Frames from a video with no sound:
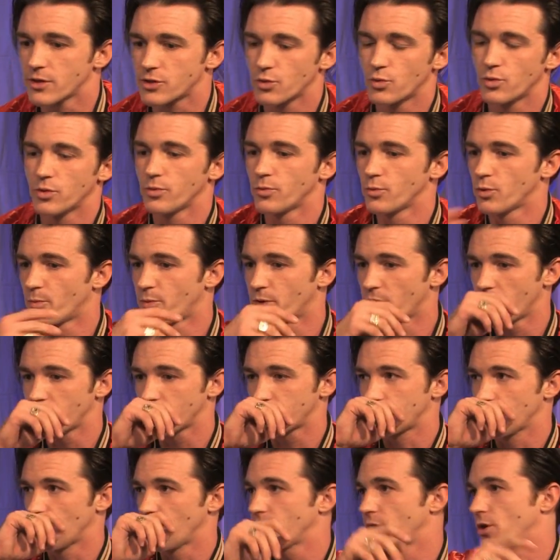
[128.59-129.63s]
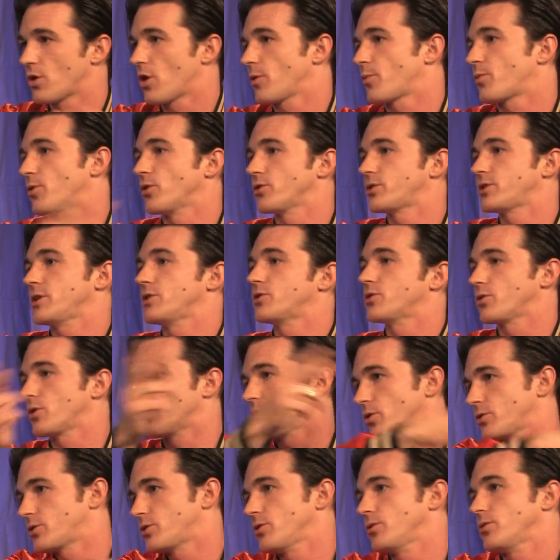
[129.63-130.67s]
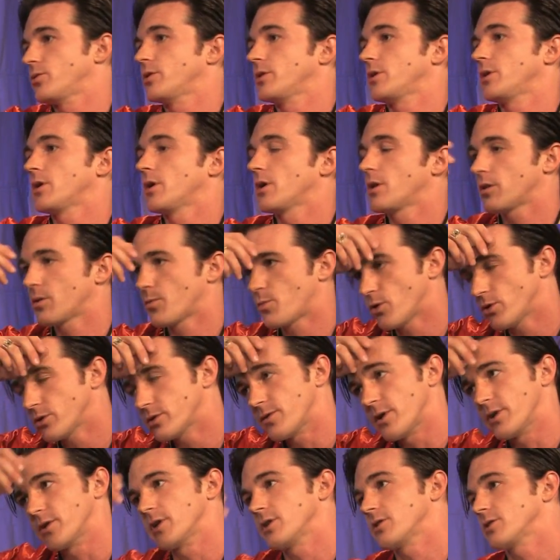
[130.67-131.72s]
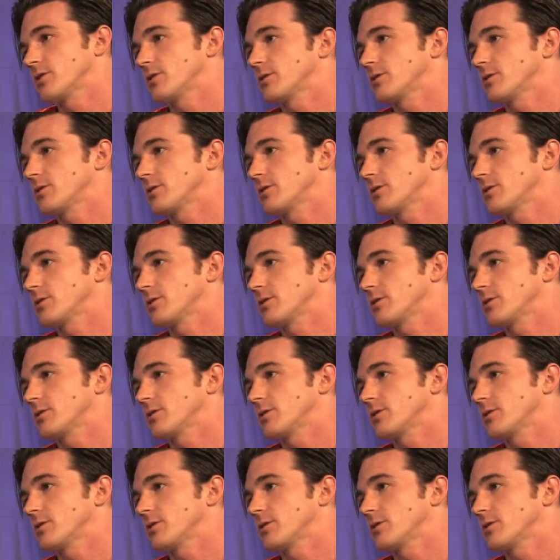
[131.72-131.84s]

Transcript: So we'll, we'll put on a show, and then all the proceeds will go to the uh, the Pulse Foundation.